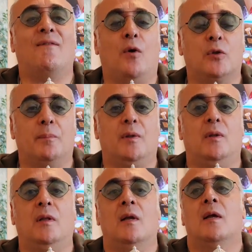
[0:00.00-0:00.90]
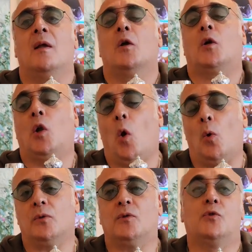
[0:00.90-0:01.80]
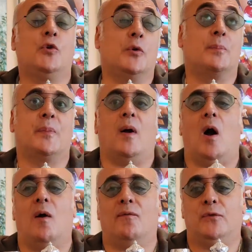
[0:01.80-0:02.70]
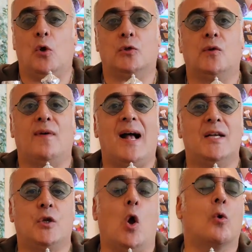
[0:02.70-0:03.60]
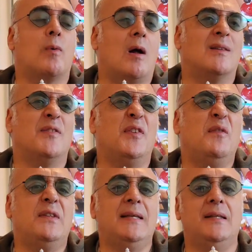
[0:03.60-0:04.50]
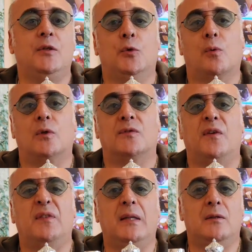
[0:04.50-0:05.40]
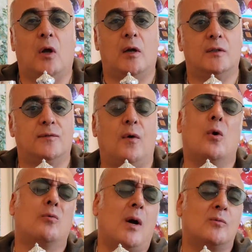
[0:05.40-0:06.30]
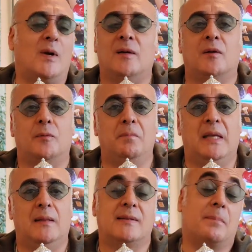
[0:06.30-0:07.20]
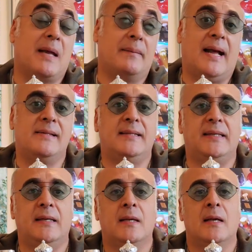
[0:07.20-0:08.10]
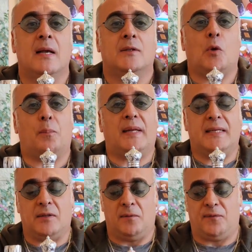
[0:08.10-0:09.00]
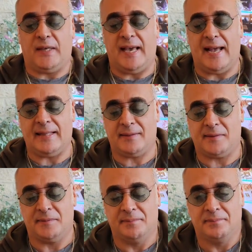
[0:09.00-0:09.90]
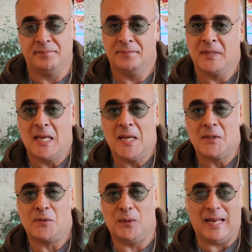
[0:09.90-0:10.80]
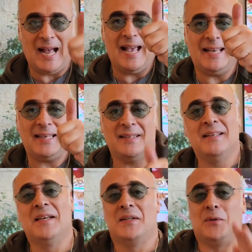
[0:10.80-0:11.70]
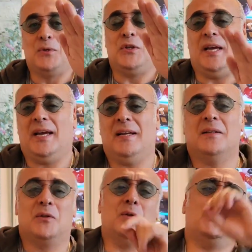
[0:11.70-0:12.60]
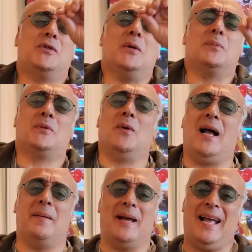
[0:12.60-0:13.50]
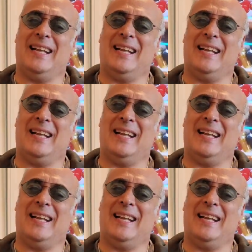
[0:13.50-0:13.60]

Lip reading: affordable clones dupe of Dior Sauvage, around 15 euros, $15 for around 100 ml, sometimes 90. So please don't forget to like, to share, to subscribe